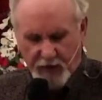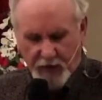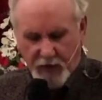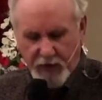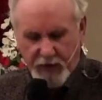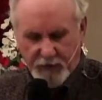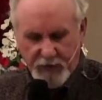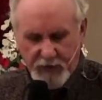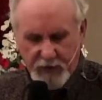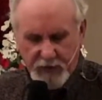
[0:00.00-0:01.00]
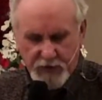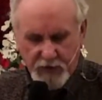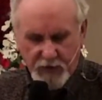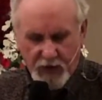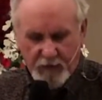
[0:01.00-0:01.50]
There are
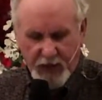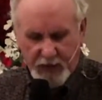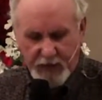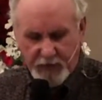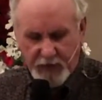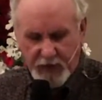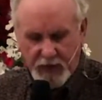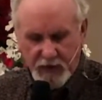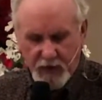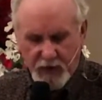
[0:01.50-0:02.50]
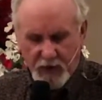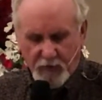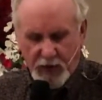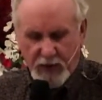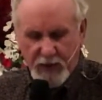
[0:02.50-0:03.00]
differences of activities,
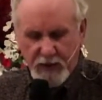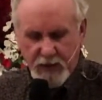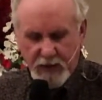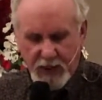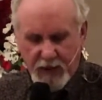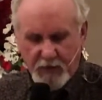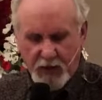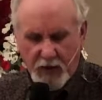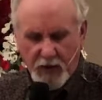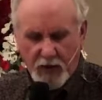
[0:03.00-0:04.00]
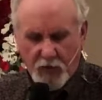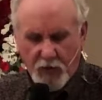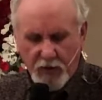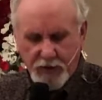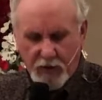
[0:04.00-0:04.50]
but it is the same God who
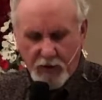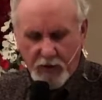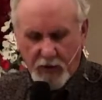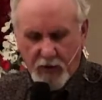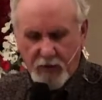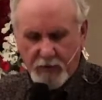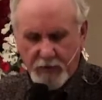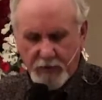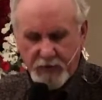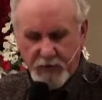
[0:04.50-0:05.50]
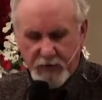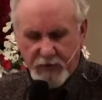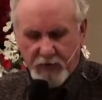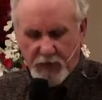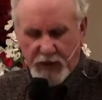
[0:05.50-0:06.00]
works all in all.
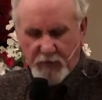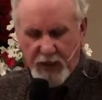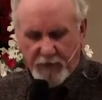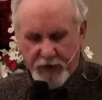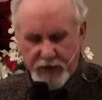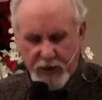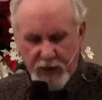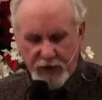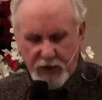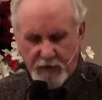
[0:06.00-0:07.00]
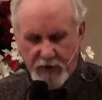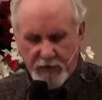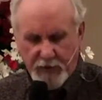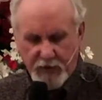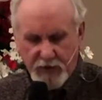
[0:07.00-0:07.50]
But the manifestation of the
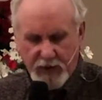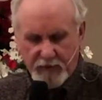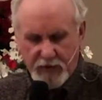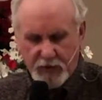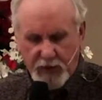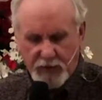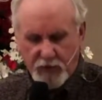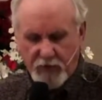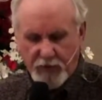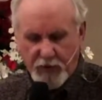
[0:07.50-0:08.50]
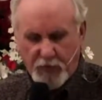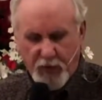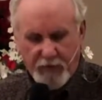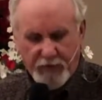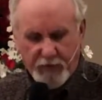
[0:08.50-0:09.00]
Spirit is given to each one for the
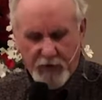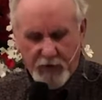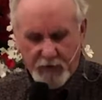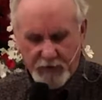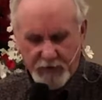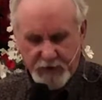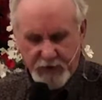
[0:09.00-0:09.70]
profit of all.